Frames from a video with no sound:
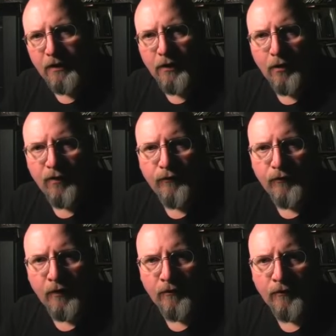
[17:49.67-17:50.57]
You know, if
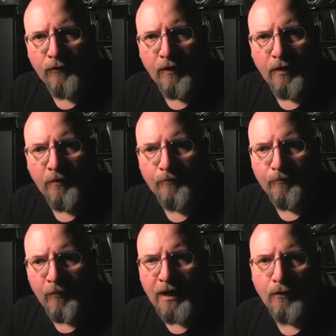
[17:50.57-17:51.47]
if uh,
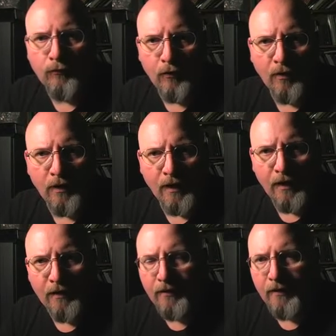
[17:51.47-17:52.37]
Michael Jordan
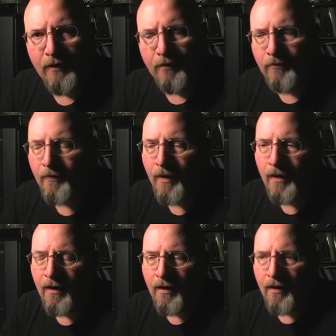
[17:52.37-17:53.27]
had uh,
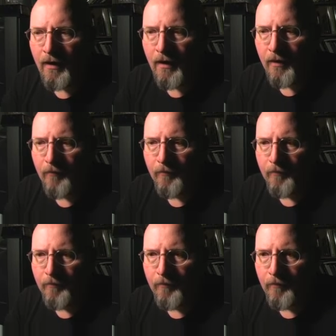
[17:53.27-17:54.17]
um,
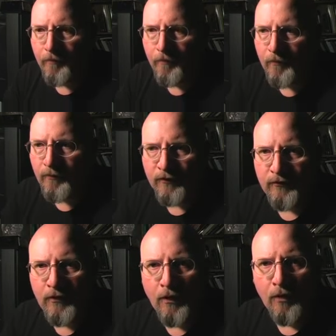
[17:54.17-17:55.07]

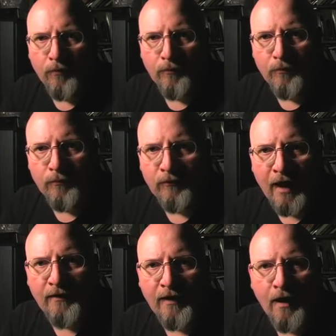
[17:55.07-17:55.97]
just you know
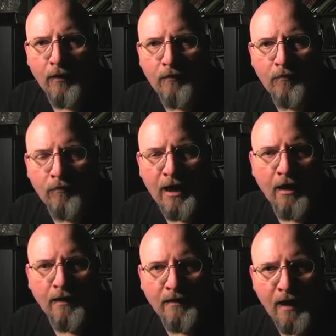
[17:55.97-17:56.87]
sat down
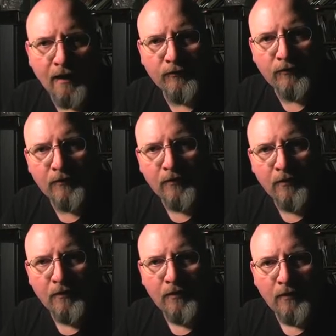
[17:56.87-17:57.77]
behind a desk
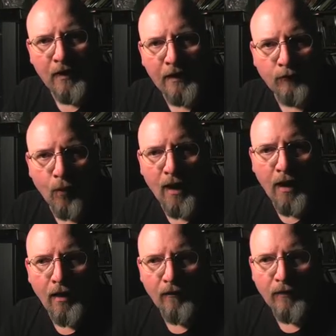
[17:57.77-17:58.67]
at
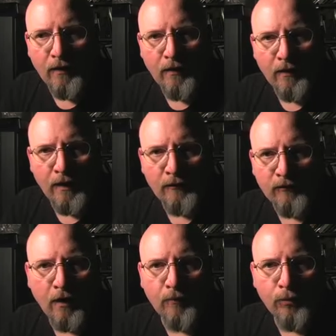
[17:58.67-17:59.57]
12 and and
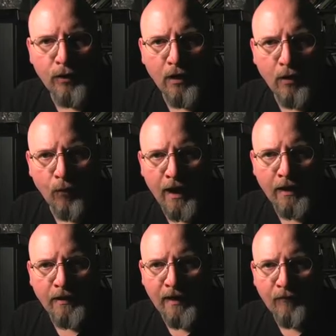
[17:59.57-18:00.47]
started putting on
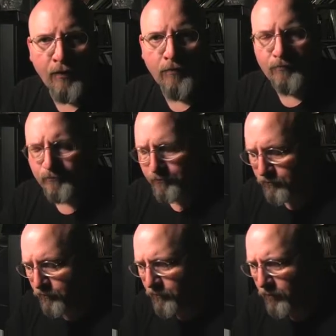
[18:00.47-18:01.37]
weight and never
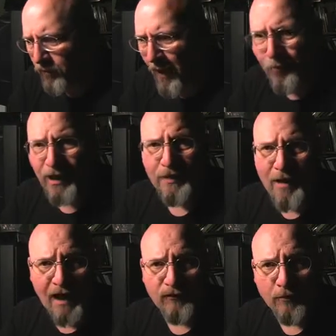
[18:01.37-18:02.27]
played
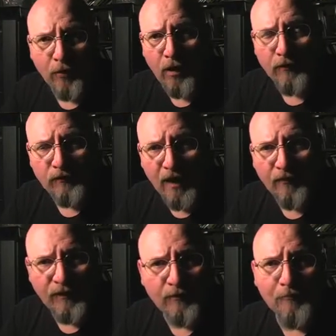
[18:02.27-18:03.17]
basketball in his
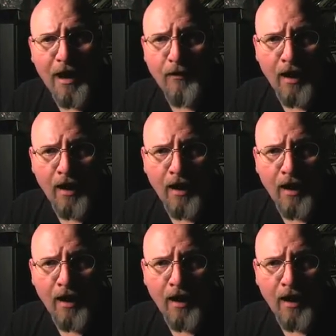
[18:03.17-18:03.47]
life, it doesn't matter